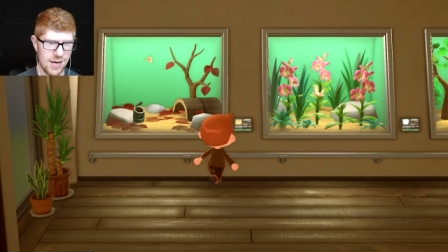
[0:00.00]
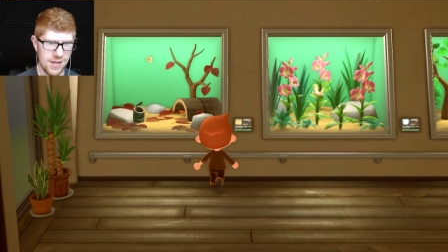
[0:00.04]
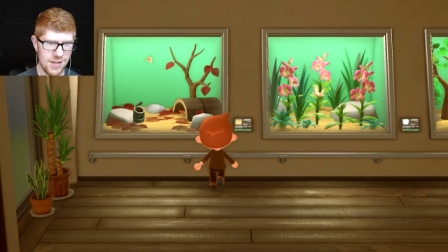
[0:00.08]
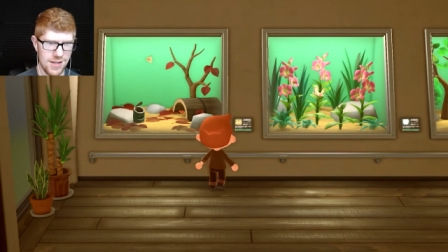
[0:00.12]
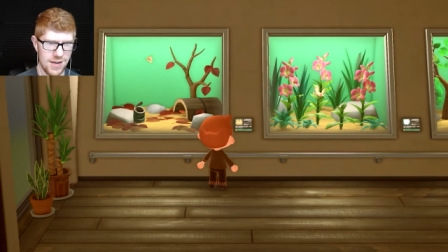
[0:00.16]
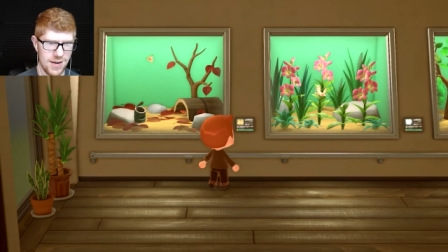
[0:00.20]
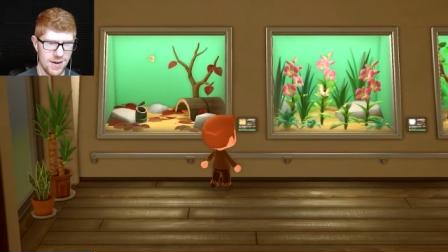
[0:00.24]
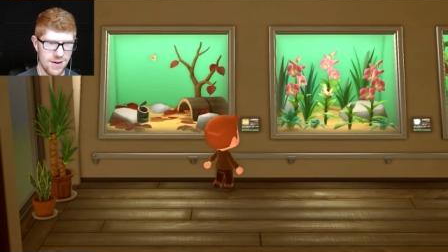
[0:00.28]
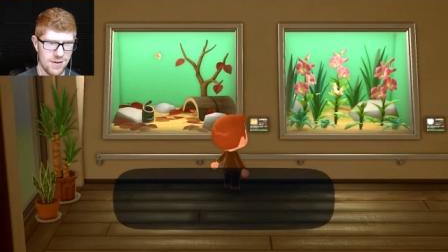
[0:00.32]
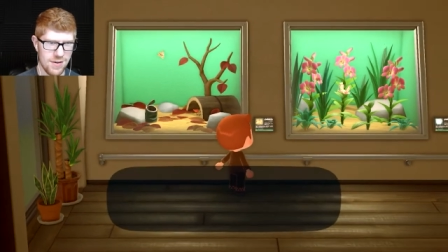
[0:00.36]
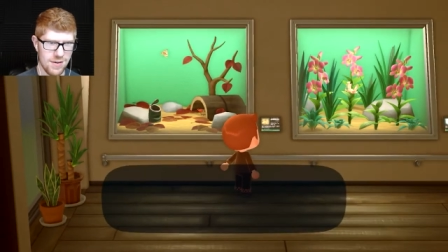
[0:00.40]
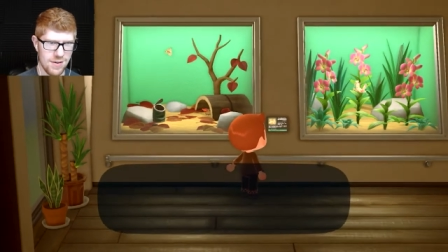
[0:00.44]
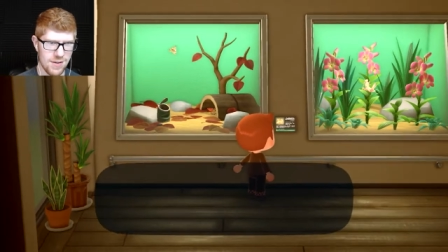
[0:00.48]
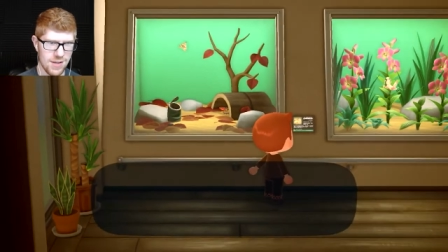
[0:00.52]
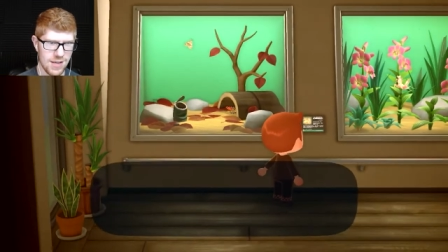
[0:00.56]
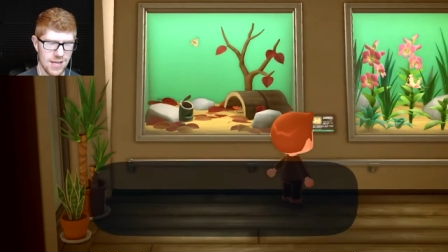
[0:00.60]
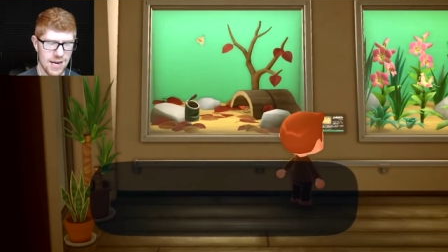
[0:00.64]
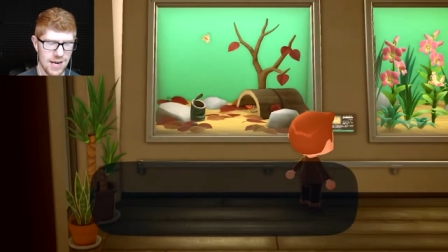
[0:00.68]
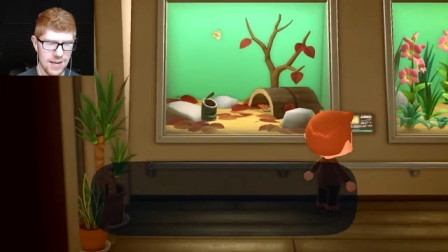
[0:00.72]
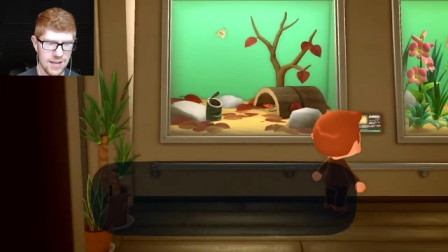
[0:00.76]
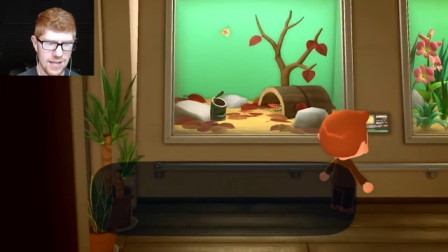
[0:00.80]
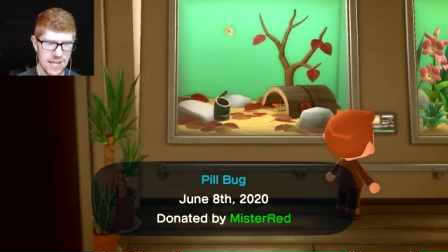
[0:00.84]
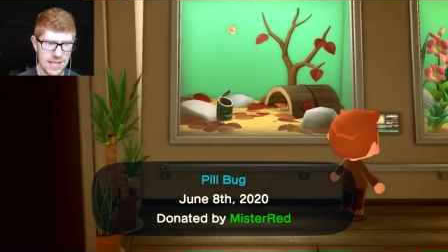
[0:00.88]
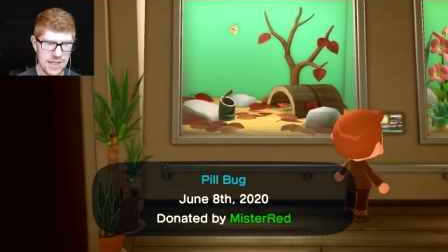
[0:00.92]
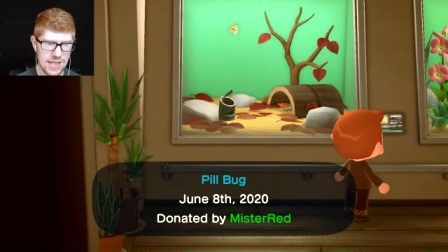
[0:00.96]
in there?
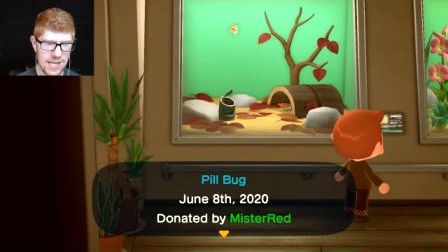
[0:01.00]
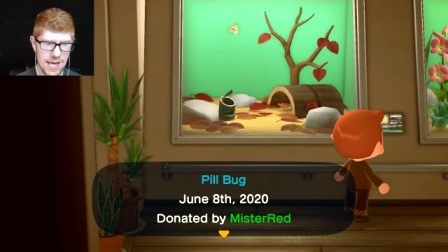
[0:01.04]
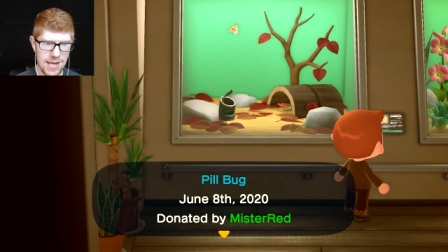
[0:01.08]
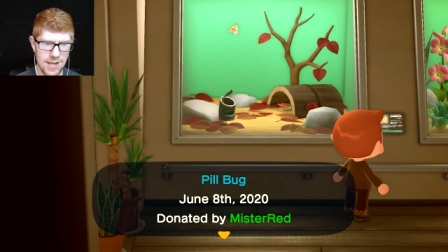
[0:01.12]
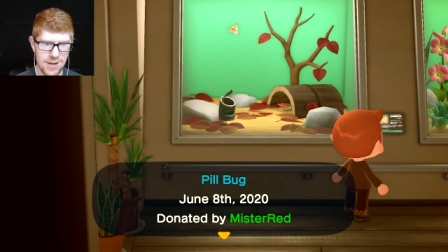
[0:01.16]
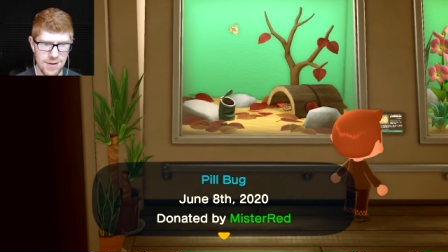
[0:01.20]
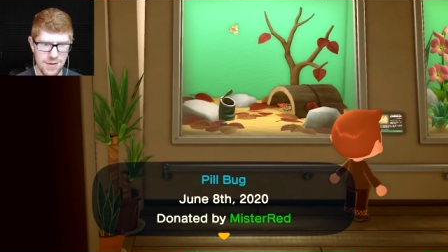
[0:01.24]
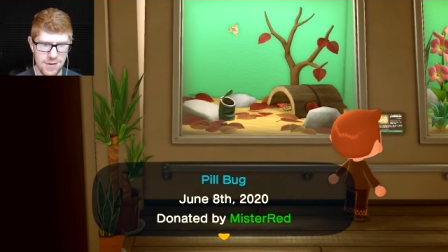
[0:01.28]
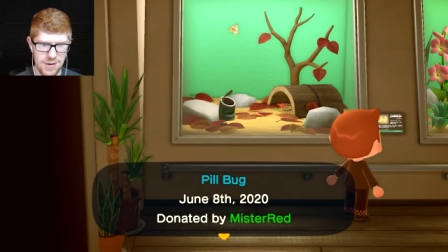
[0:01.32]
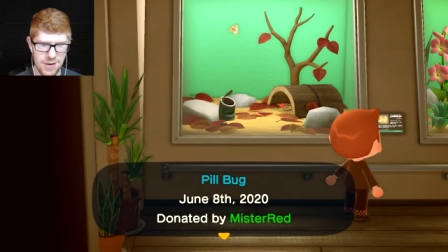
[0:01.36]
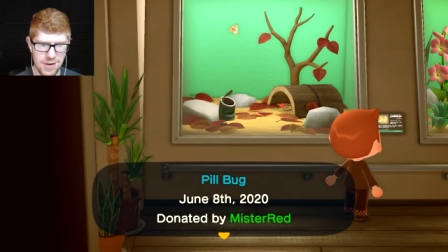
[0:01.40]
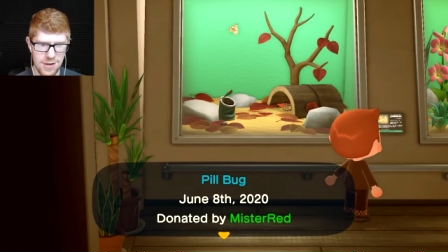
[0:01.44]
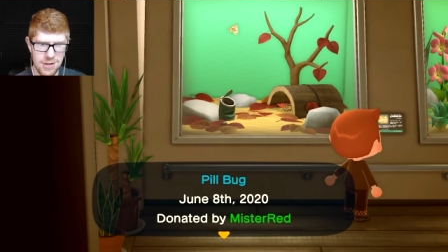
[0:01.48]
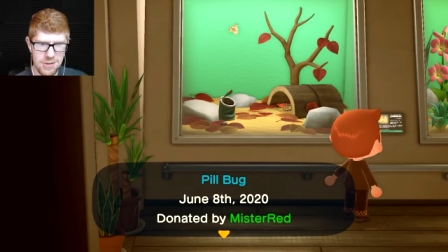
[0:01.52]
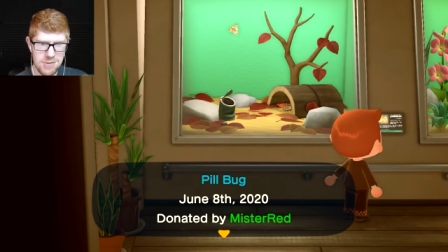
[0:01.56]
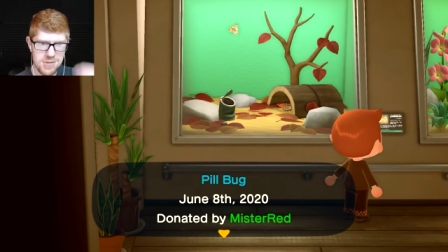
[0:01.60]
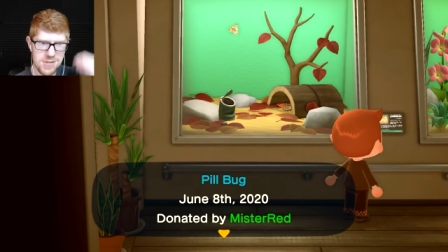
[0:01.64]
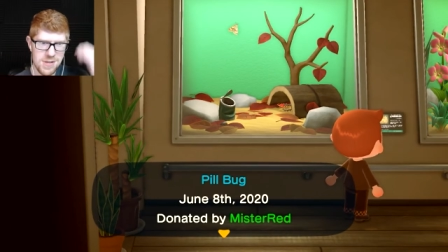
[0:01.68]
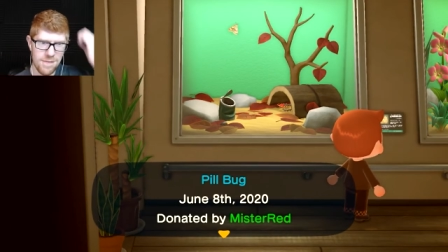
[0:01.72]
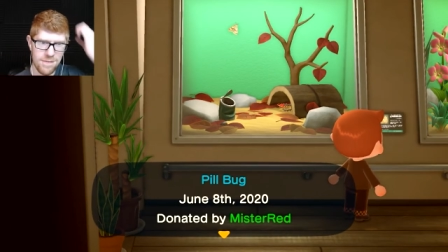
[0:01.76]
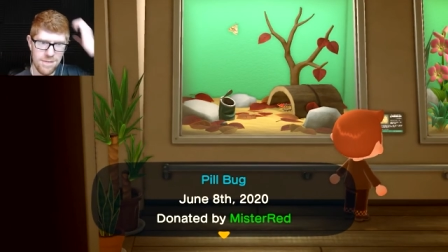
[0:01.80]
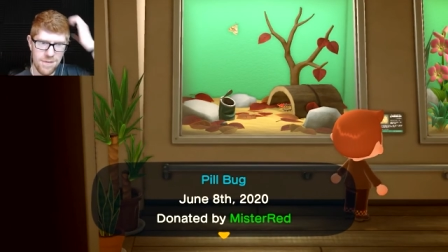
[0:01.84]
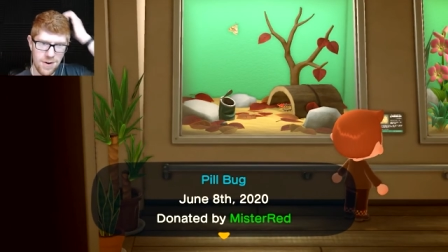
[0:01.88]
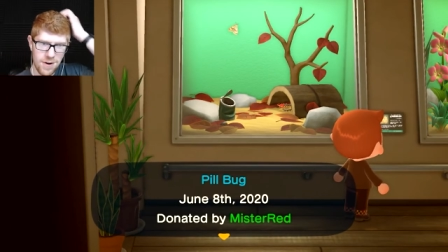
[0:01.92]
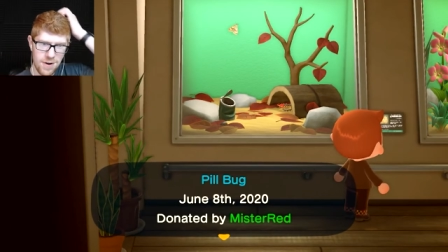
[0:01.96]
Can I get that and use
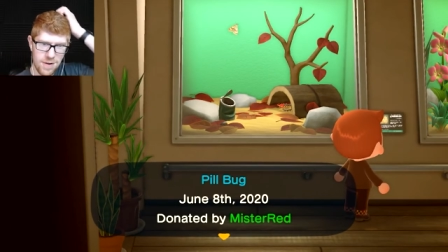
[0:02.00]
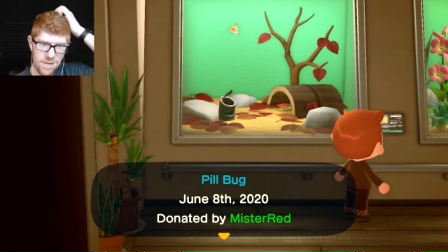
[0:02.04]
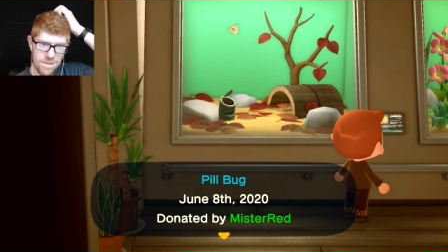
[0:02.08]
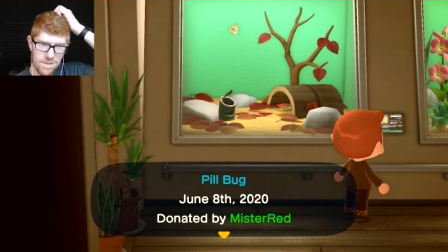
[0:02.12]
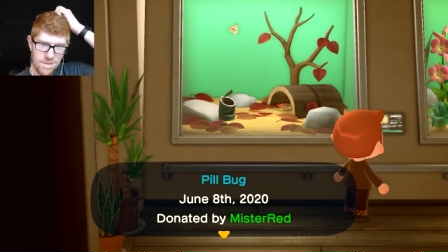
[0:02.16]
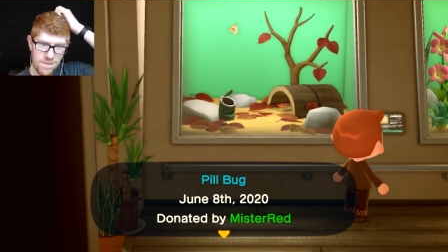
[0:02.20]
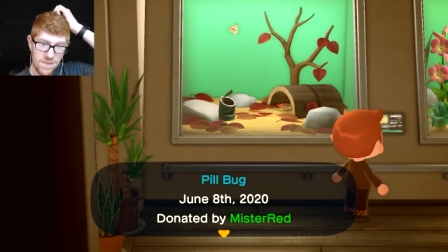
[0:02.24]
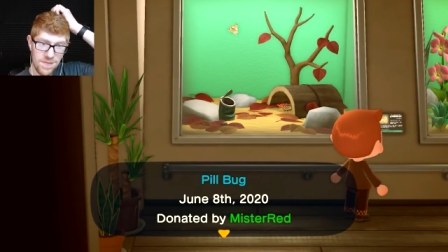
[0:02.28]
it for